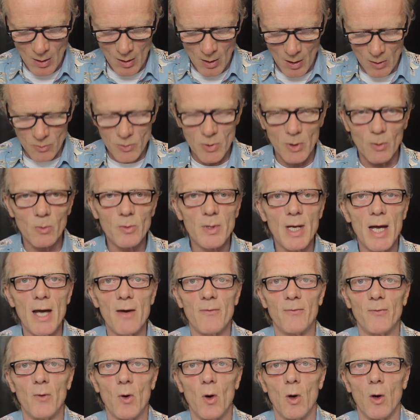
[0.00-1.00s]
And so,
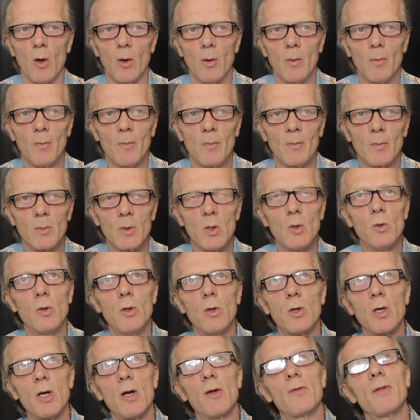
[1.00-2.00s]
therefore, you
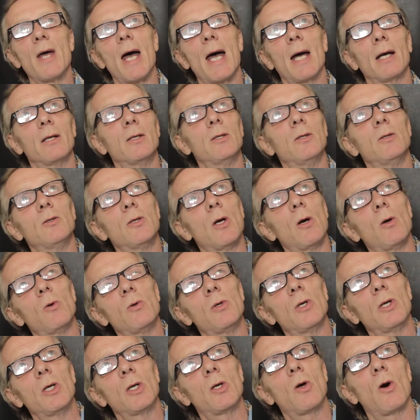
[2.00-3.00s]
look at that and you know
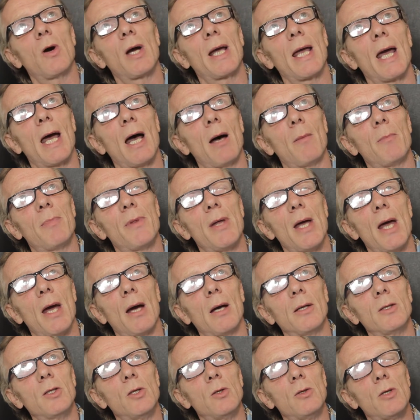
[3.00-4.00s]
that you've got to get up
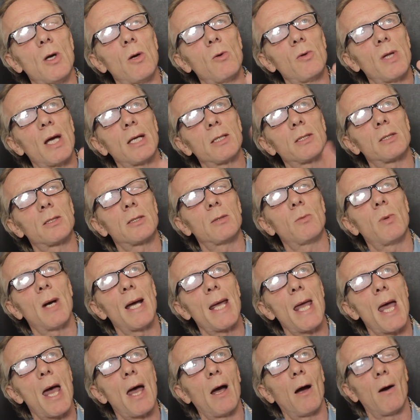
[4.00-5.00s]
there and you know that's the
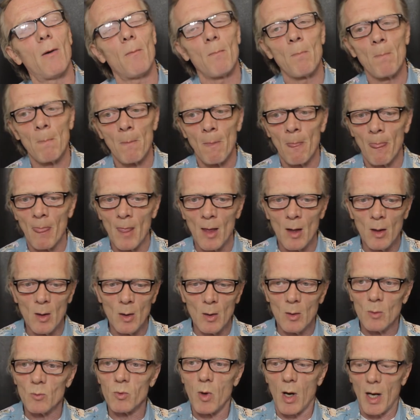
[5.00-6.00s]
way out.
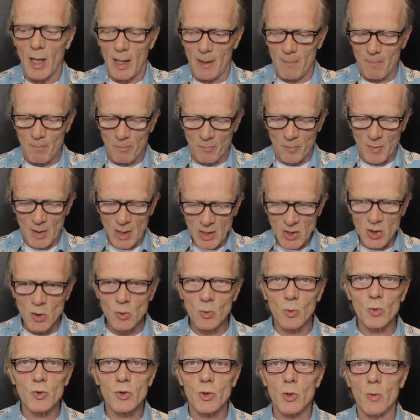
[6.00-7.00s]
Right, this is
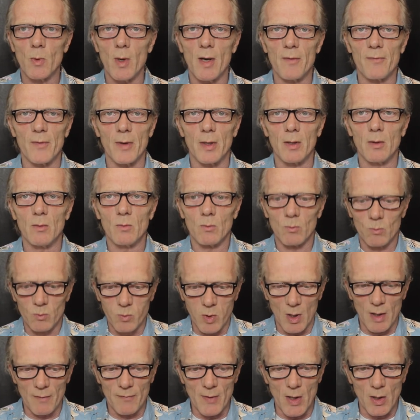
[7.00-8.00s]
all too heavy.
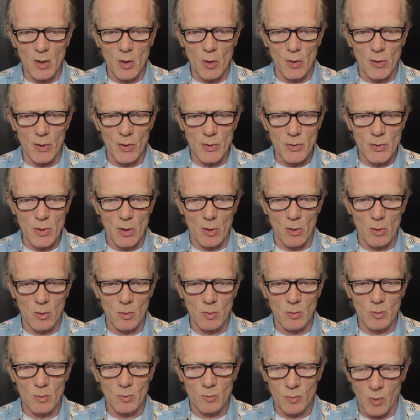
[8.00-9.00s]
What have I got to
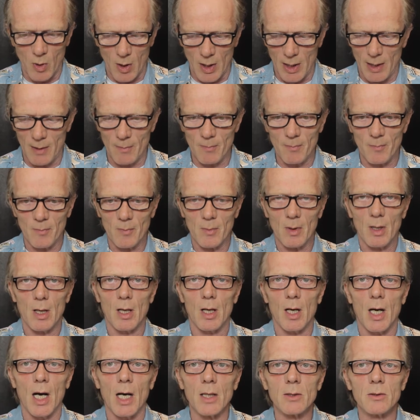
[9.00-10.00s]
do? Right,
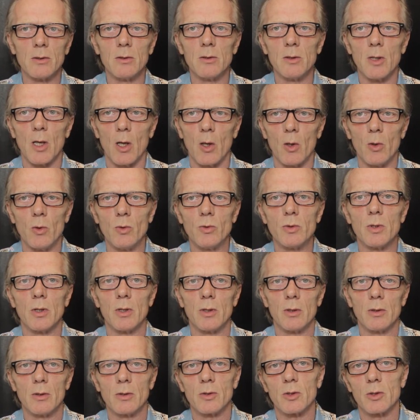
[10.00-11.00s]
unload
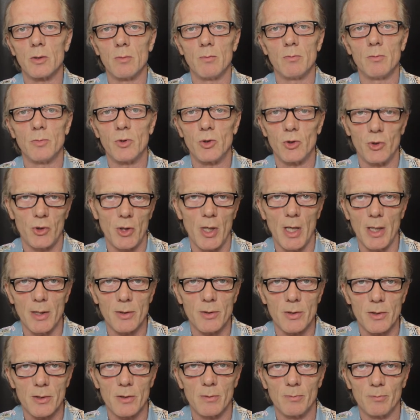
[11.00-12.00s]
some
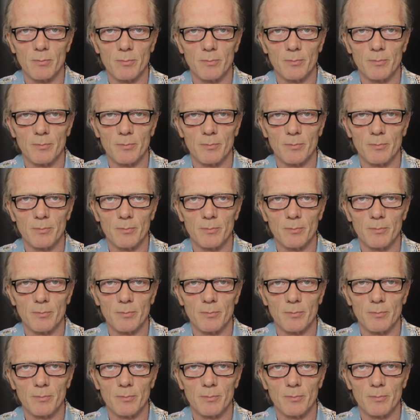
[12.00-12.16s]
shit